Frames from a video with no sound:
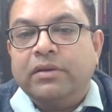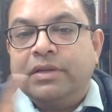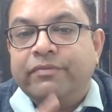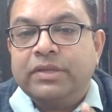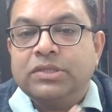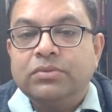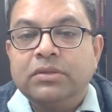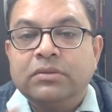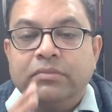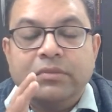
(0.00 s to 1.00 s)
reference to
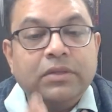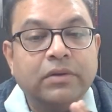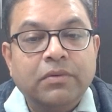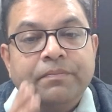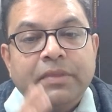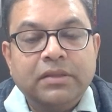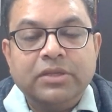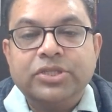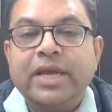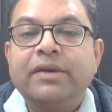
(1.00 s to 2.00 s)
the you know the
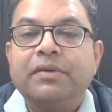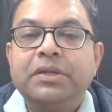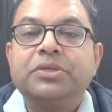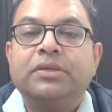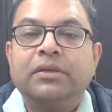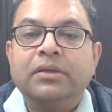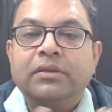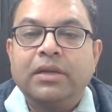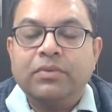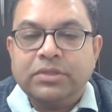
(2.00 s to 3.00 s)
Jain tradition
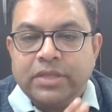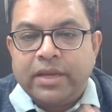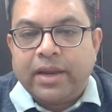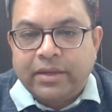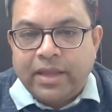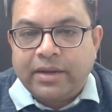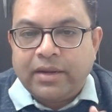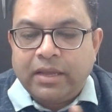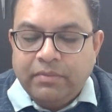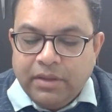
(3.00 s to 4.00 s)
that was there at that
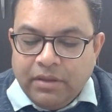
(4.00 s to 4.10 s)
time,